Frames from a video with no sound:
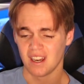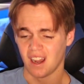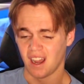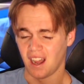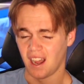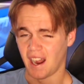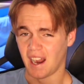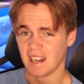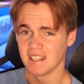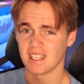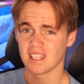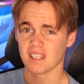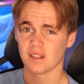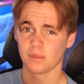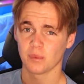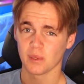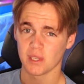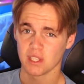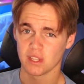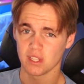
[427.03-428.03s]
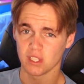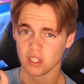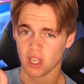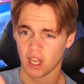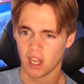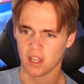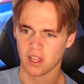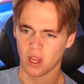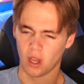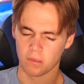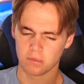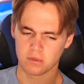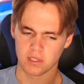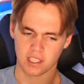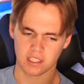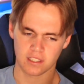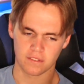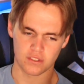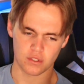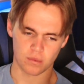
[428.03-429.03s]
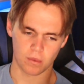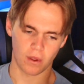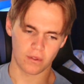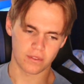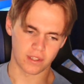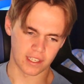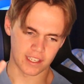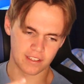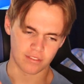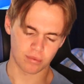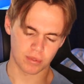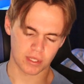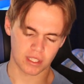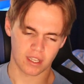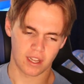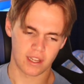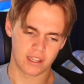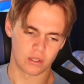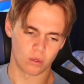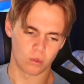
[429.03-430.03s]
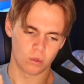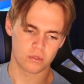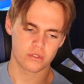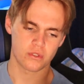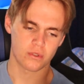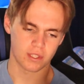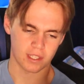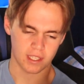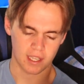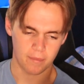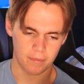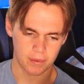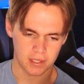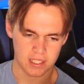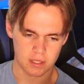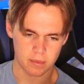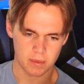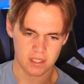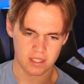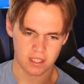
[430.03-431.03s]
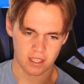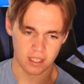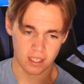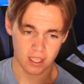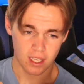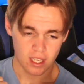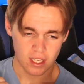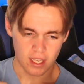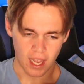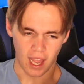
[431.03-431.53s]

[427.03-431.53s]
Uh, I need to complete the uh, objective as well, the left wing guy, and also the Kompany SBC.